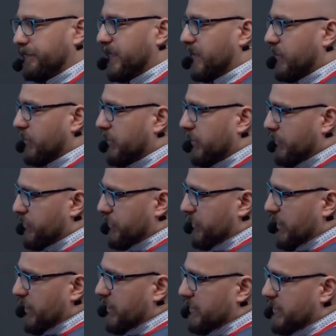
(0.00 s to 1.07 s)
the conclusion
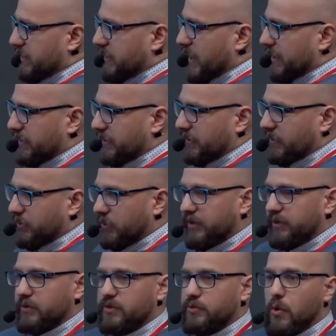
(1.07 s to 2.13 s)
is that GNU
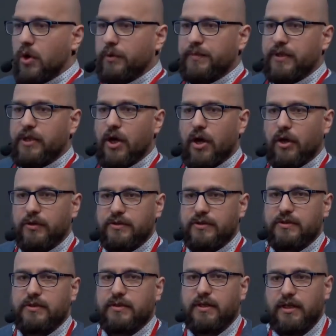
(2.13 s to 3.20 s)
Linux won
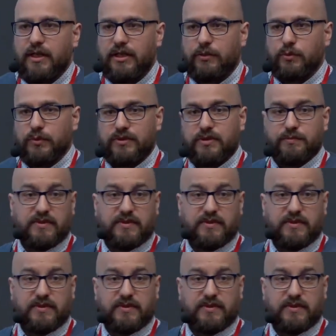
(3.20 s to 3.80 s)
because it was